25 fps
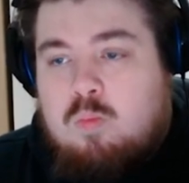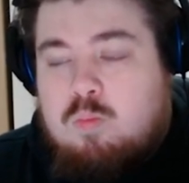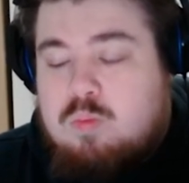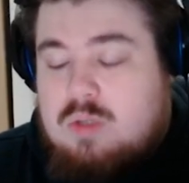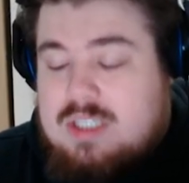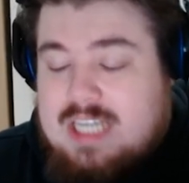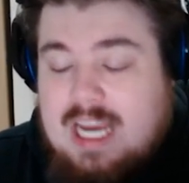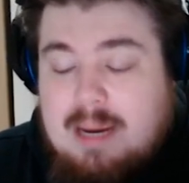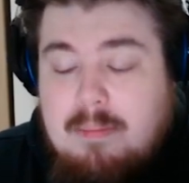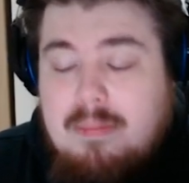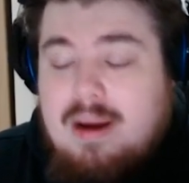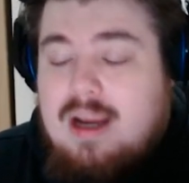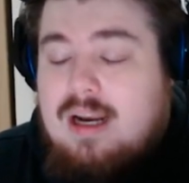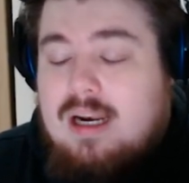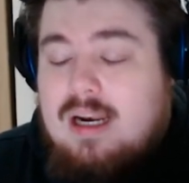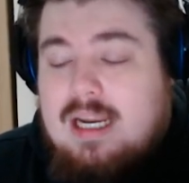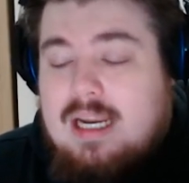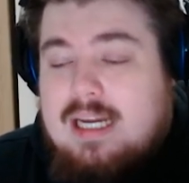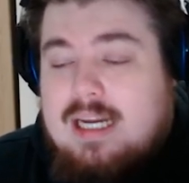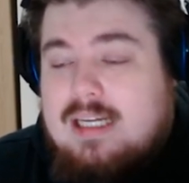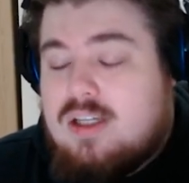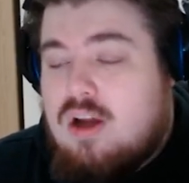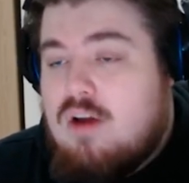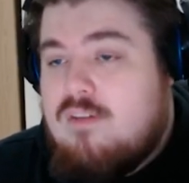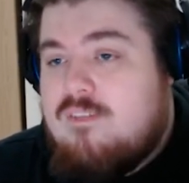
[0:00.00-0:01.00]

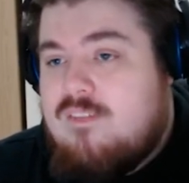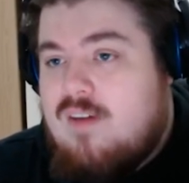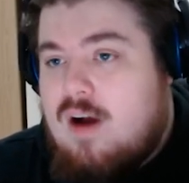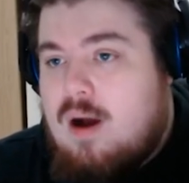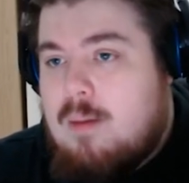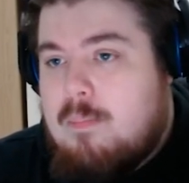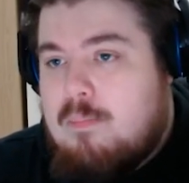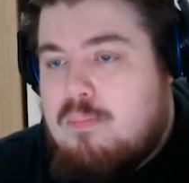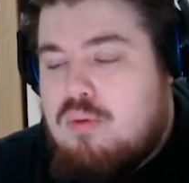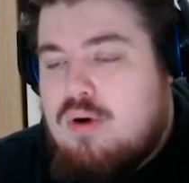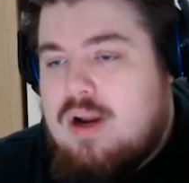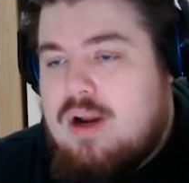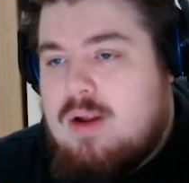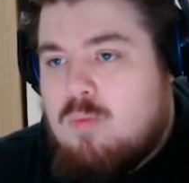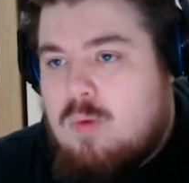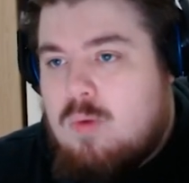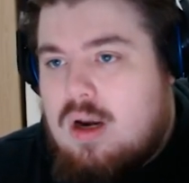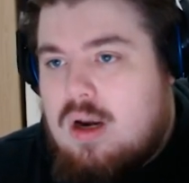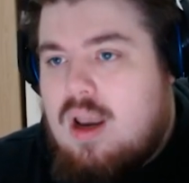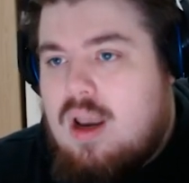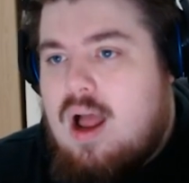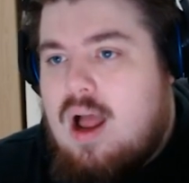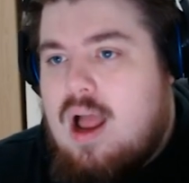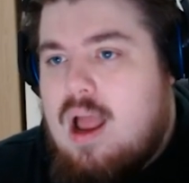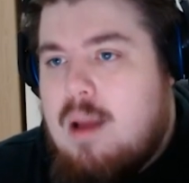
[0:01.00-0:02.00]
seemingly so far pretty
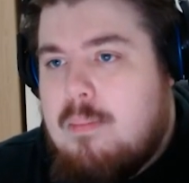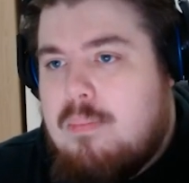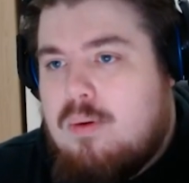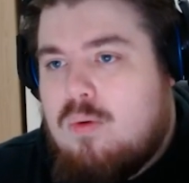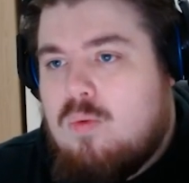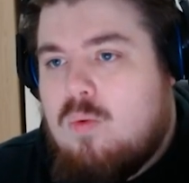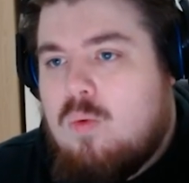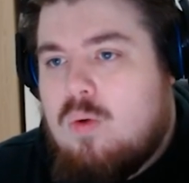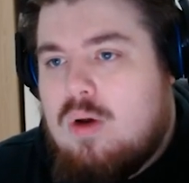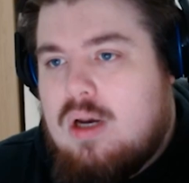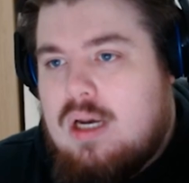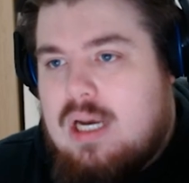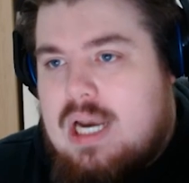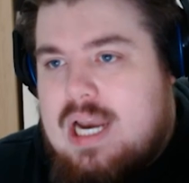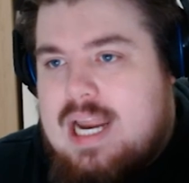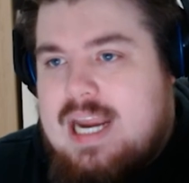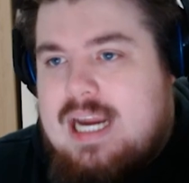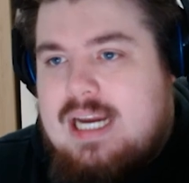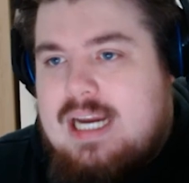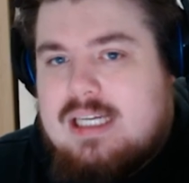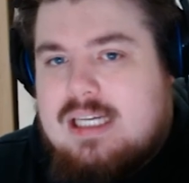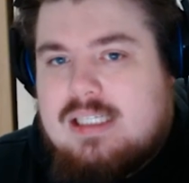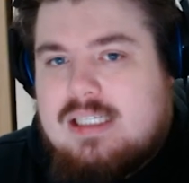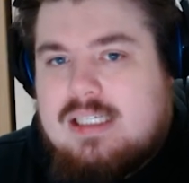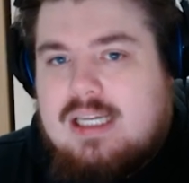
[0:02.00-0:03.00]
reliable
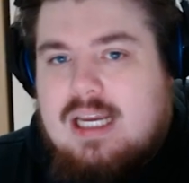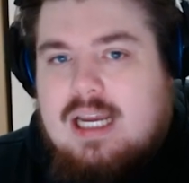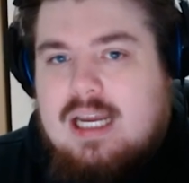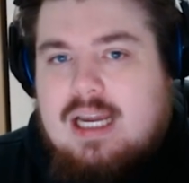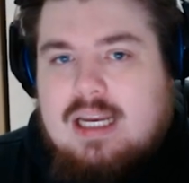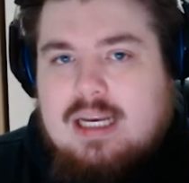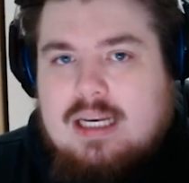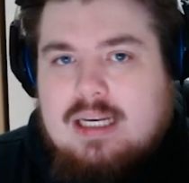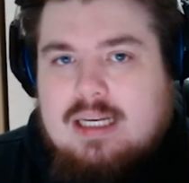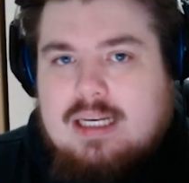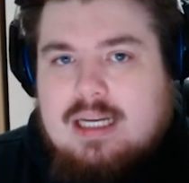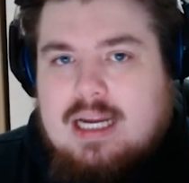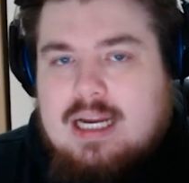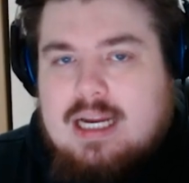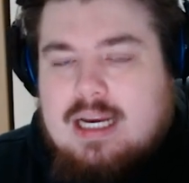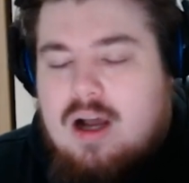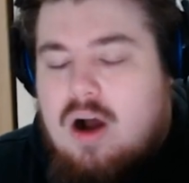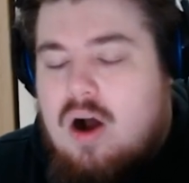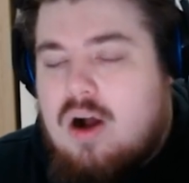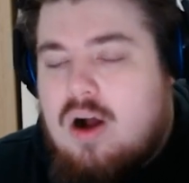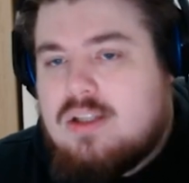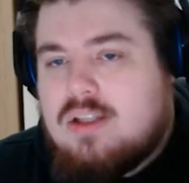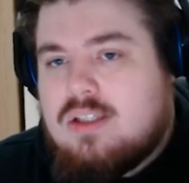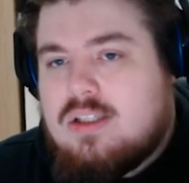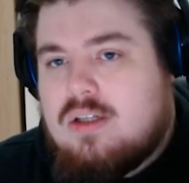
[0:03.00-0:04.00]
leaks and
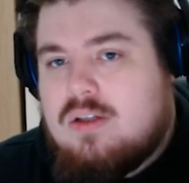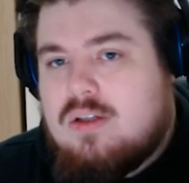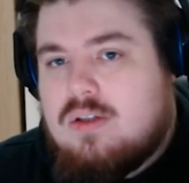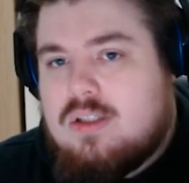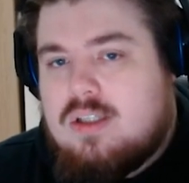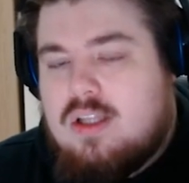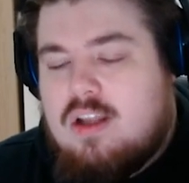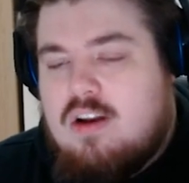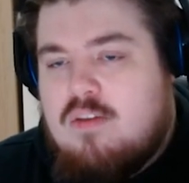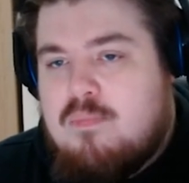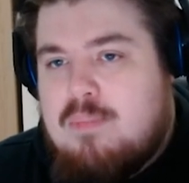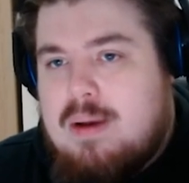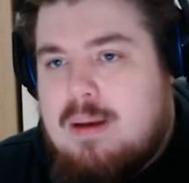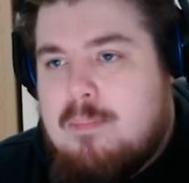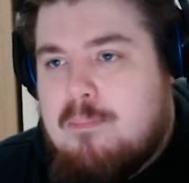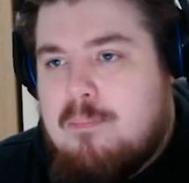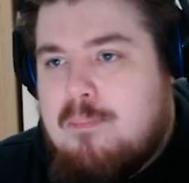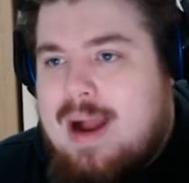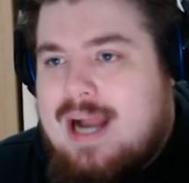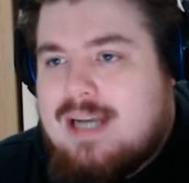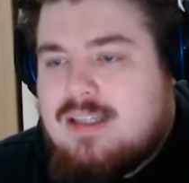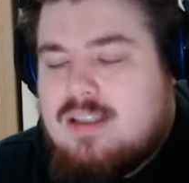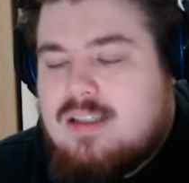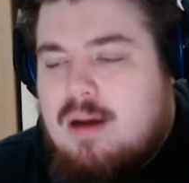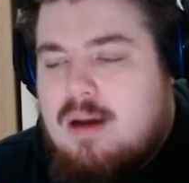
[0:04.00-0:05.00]
articles that have been
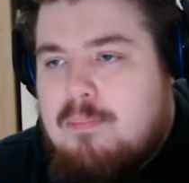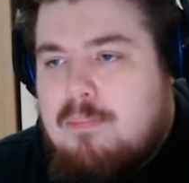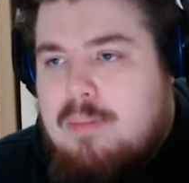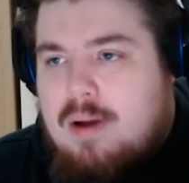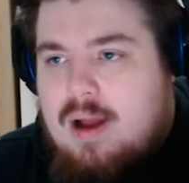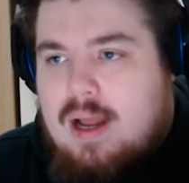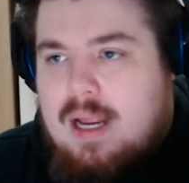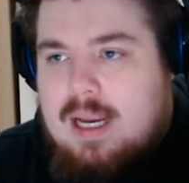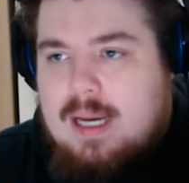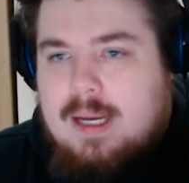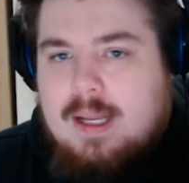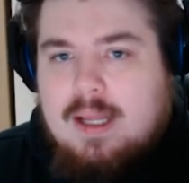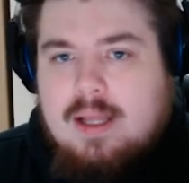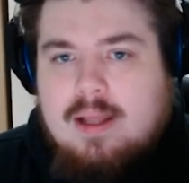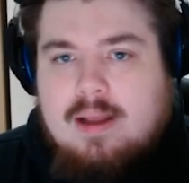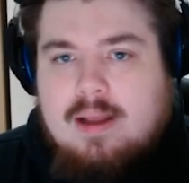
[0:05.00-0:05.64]
backed up by